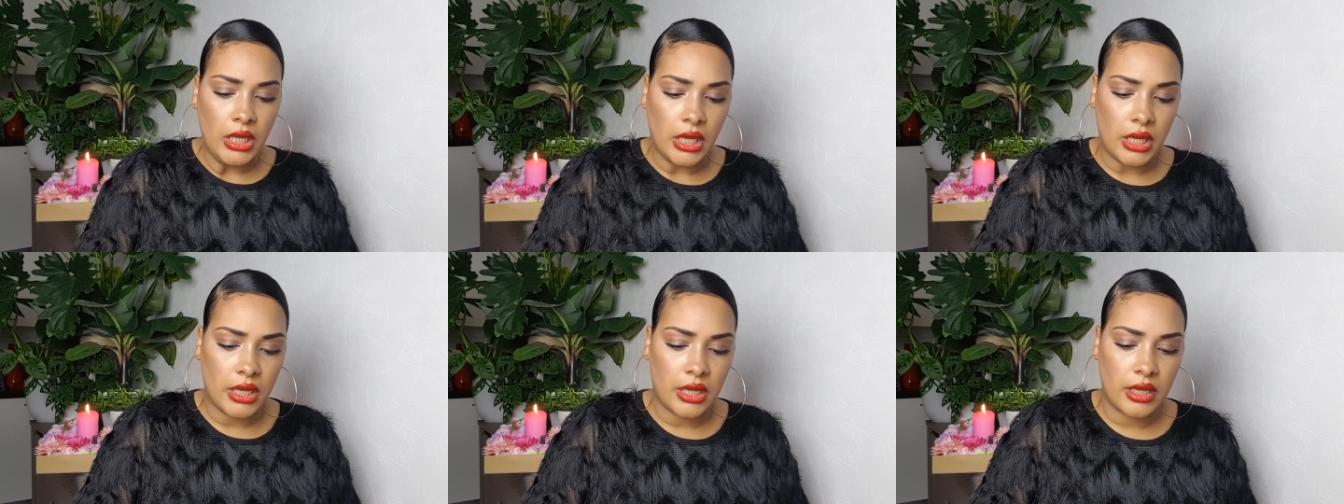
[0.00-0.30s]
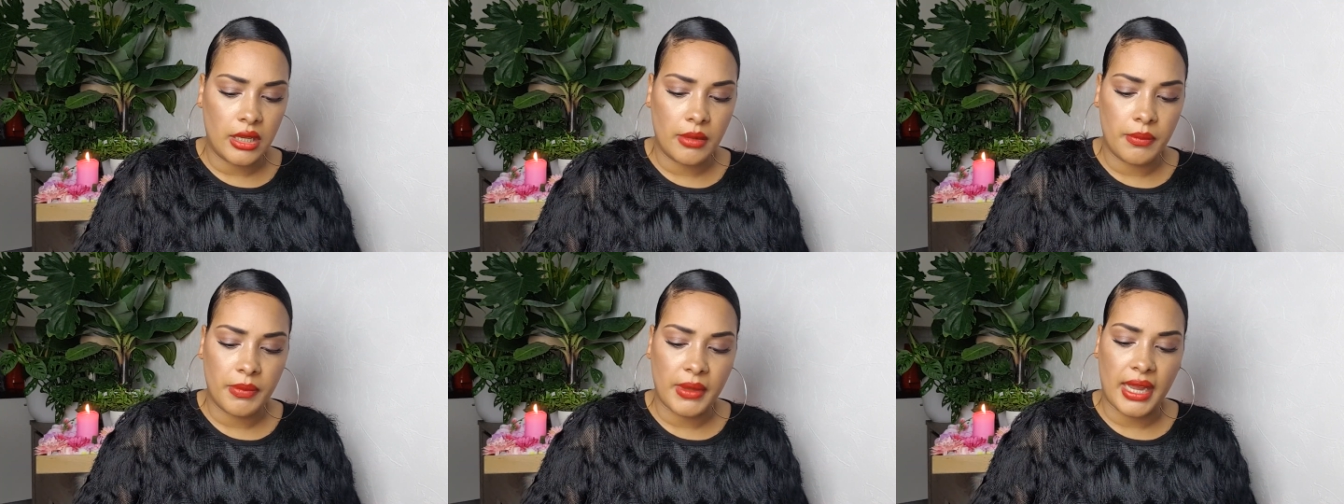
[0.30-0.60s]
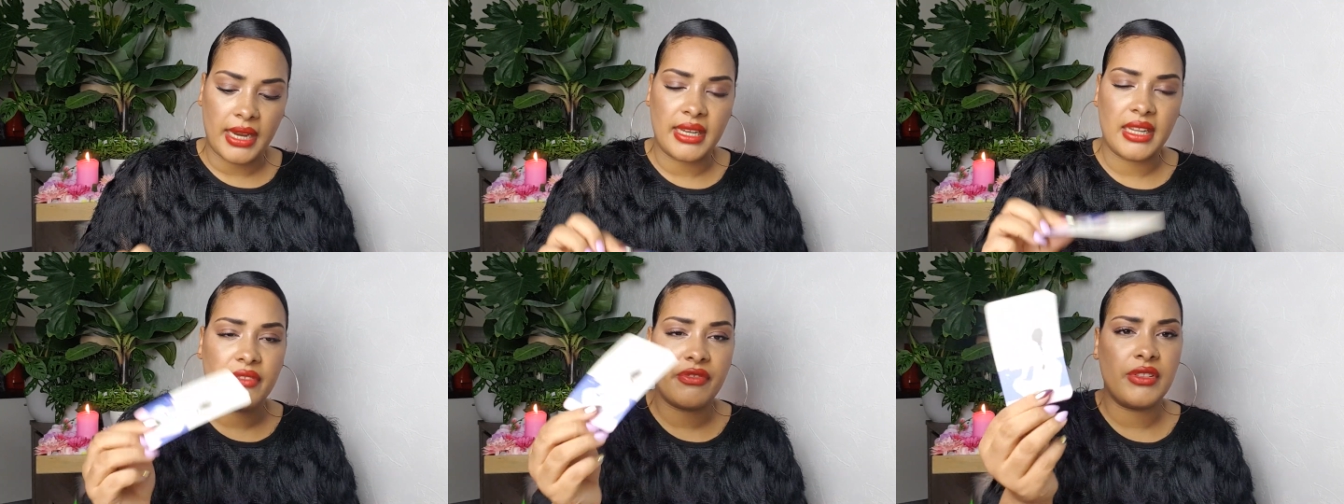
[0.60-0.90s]
um,
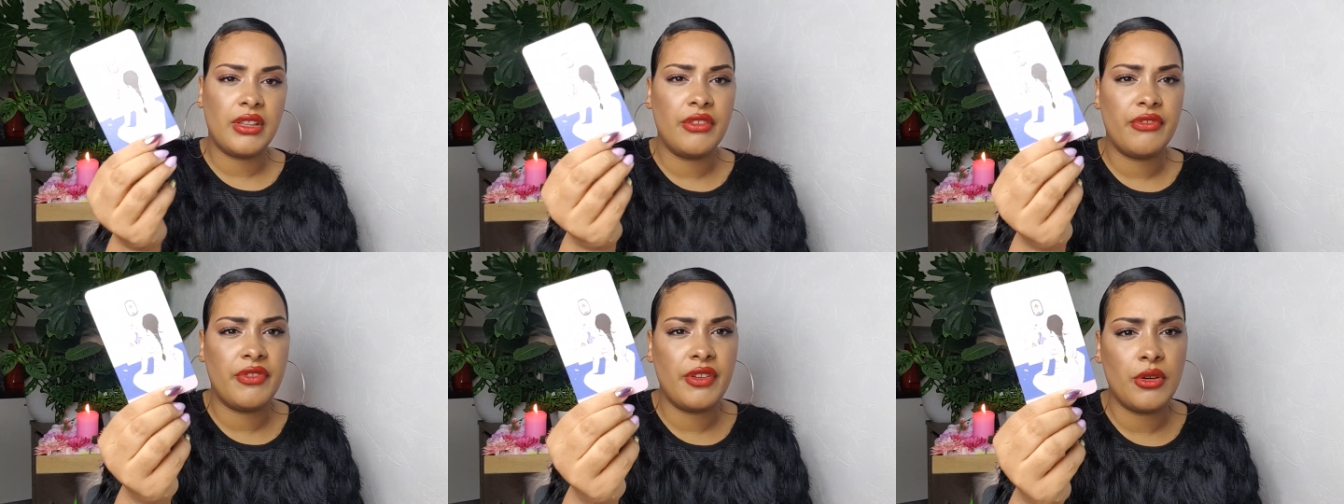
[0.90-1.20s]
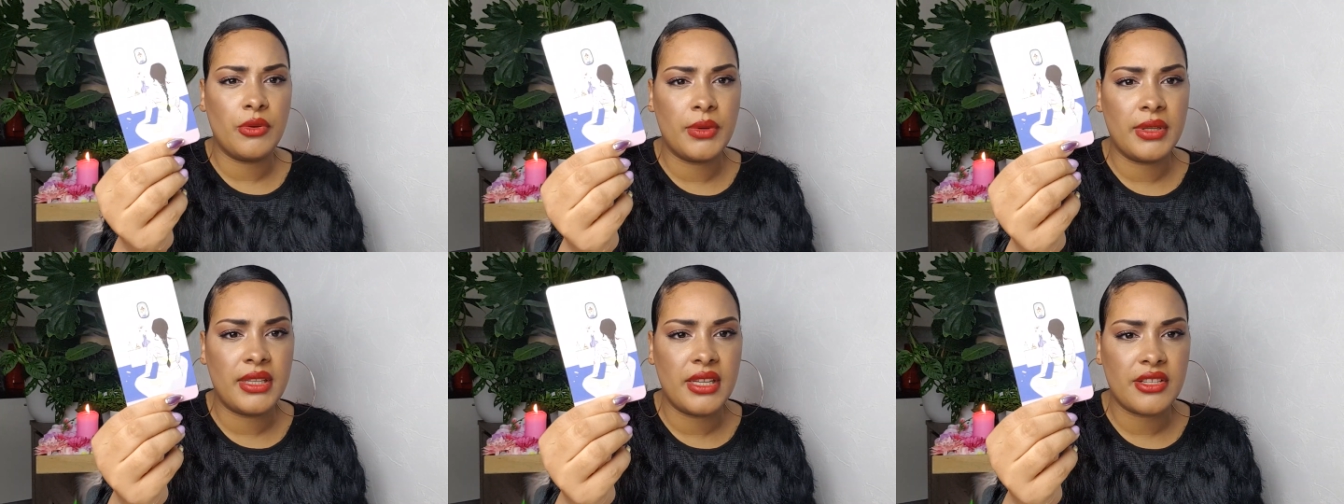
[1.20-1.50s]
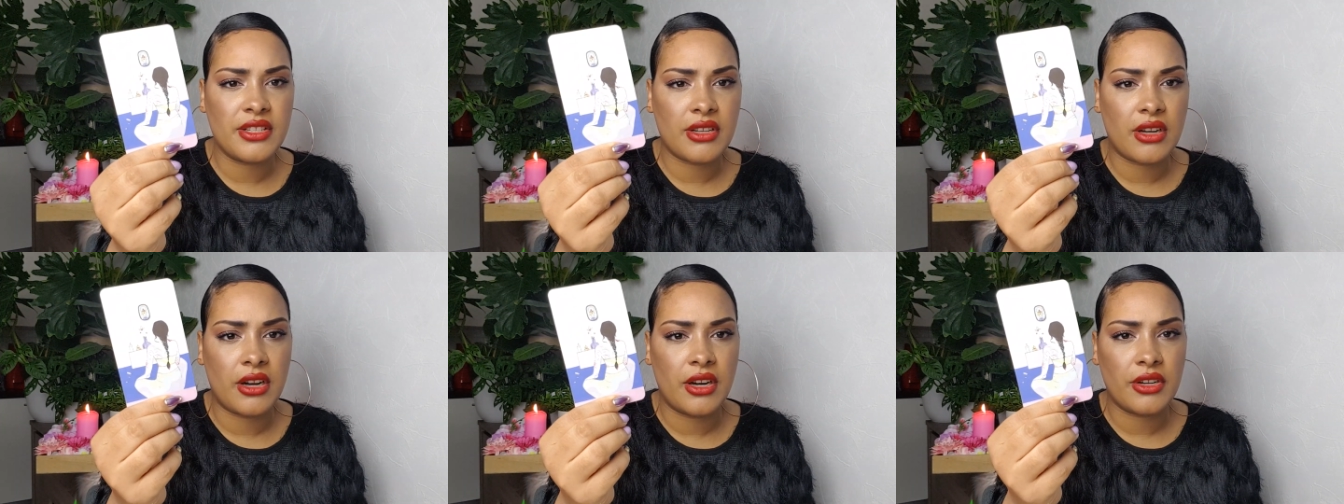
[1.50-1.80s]
I definitely feel with
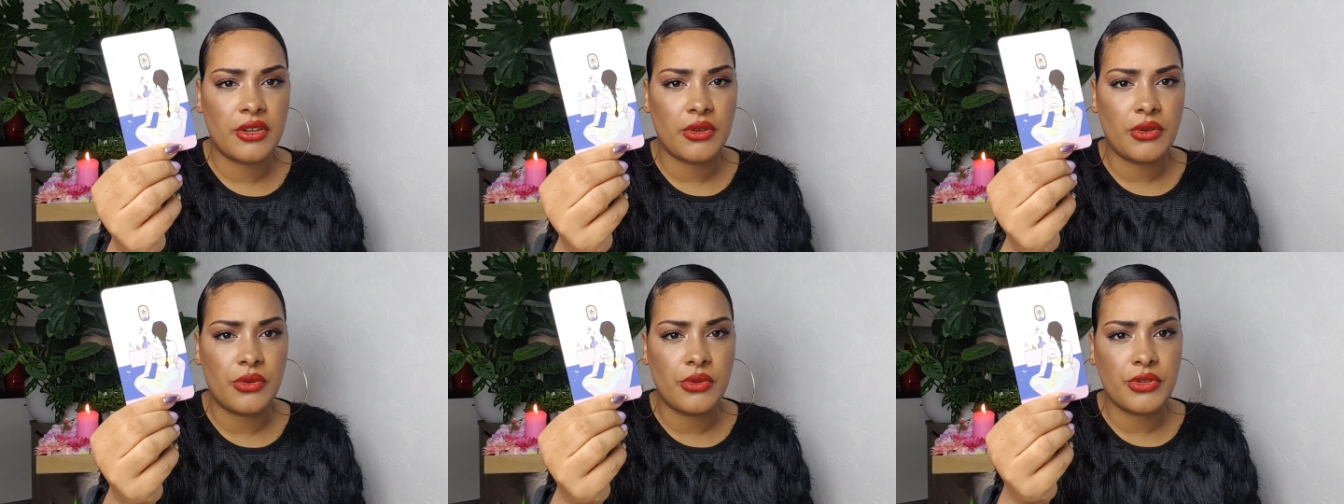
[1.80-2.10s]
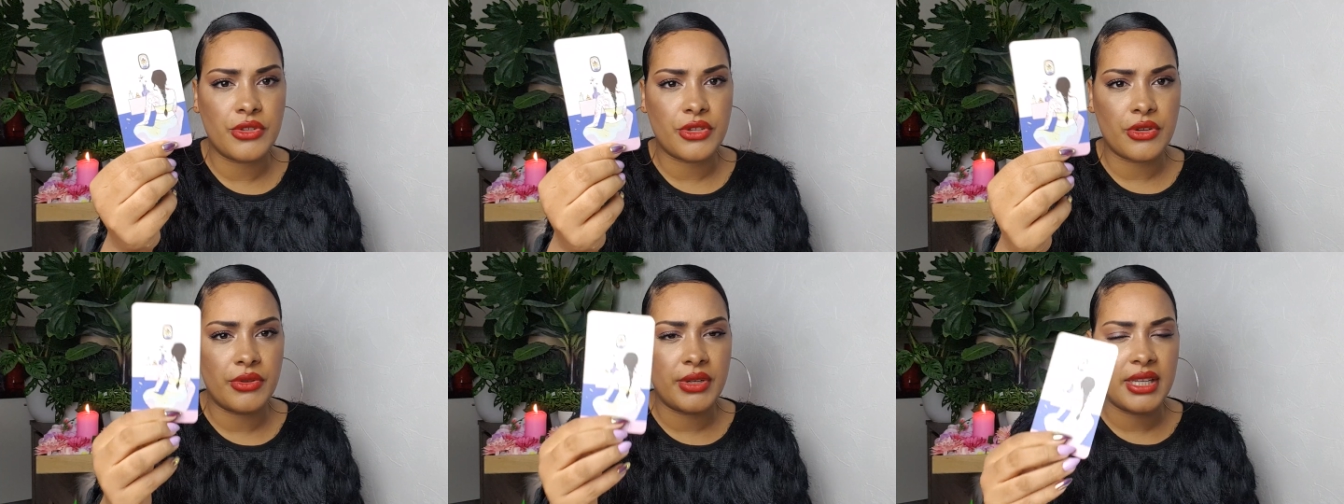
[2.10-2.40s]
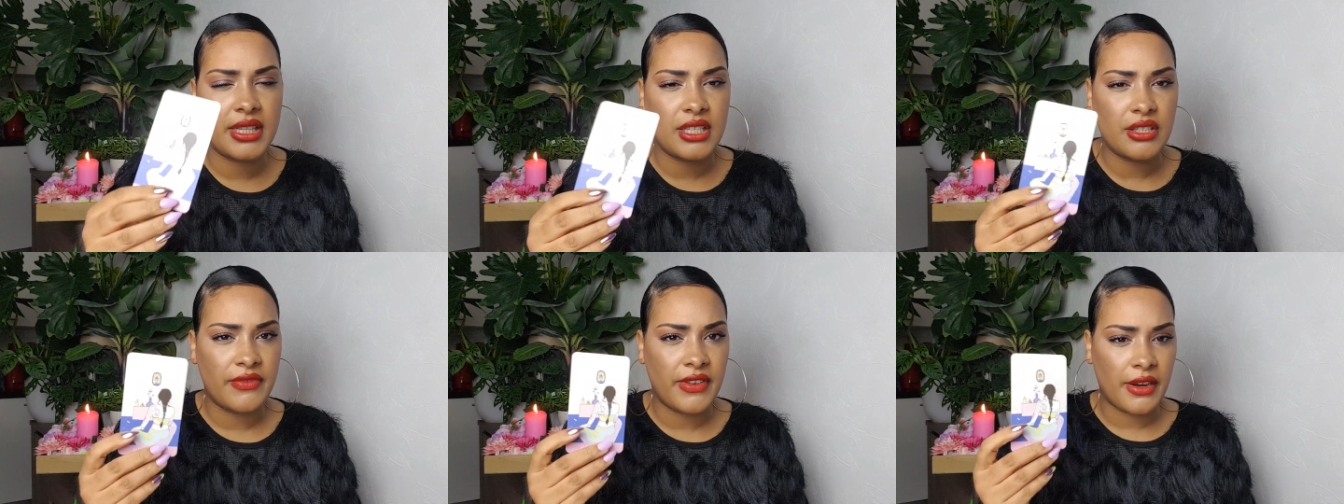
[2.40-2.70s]
this card also
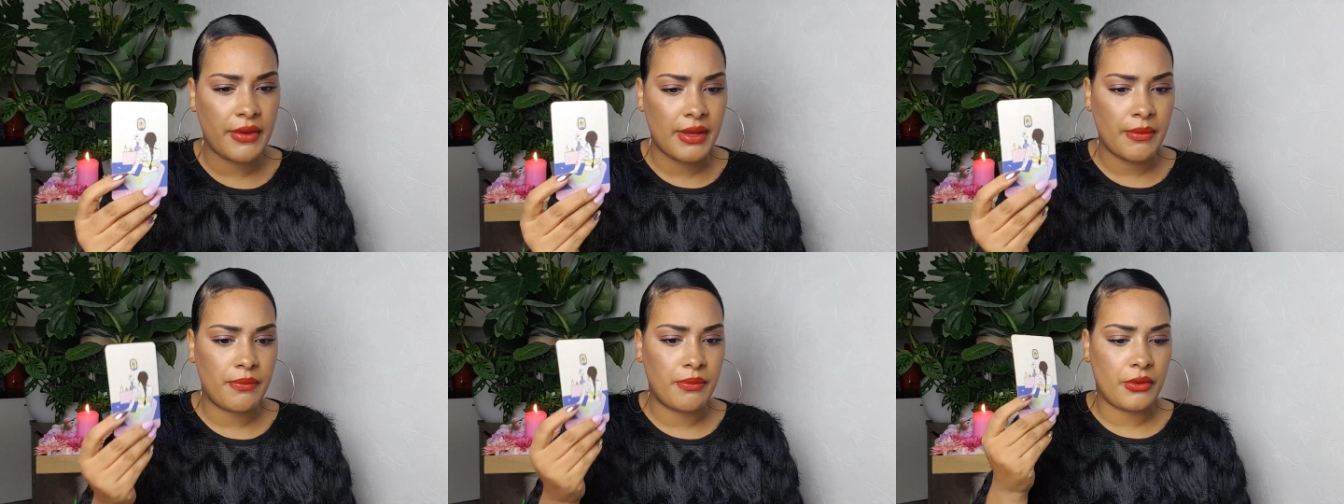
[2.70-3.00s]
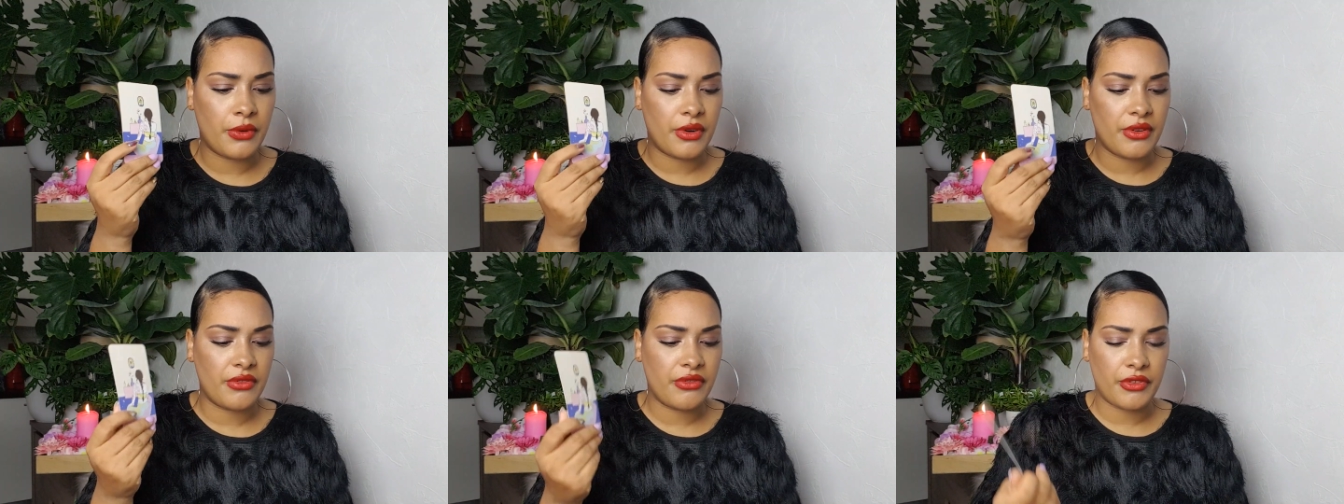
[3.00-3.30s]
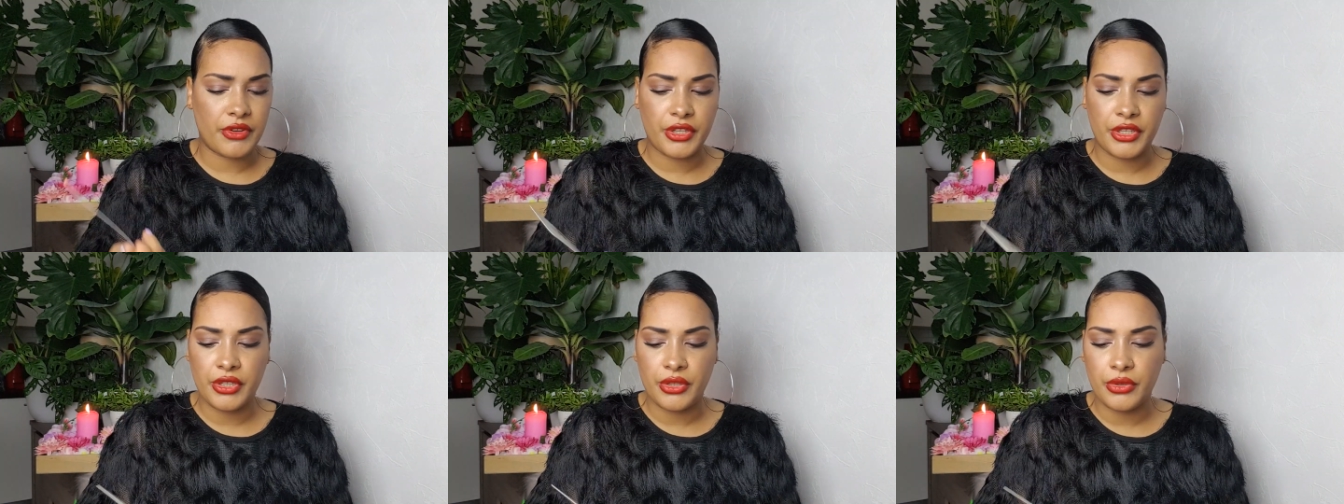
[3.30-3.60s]
that is very important
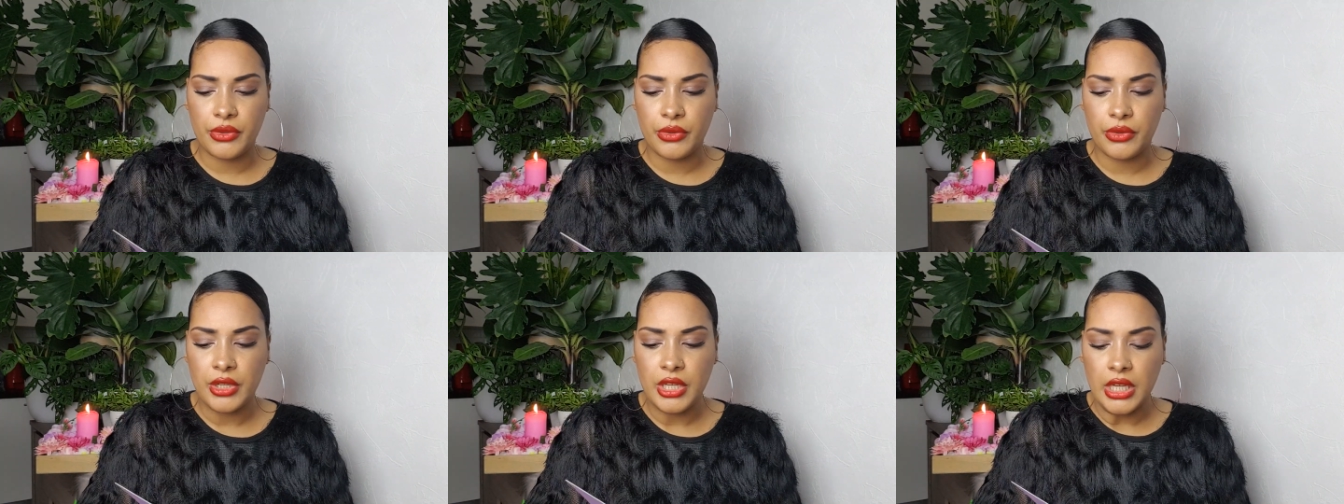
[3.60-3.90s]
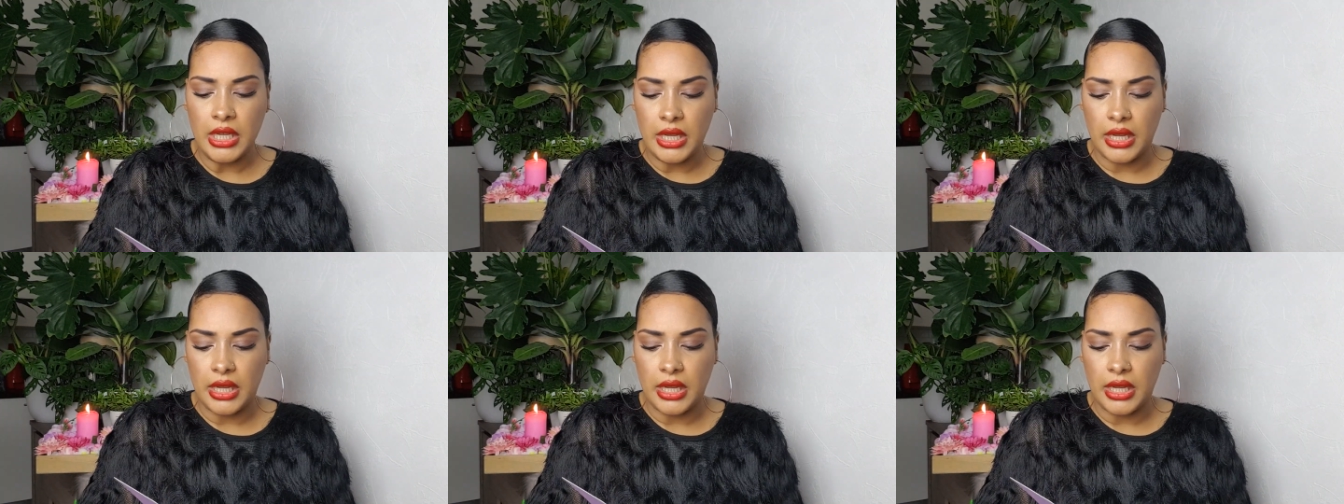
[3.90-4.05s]
for you.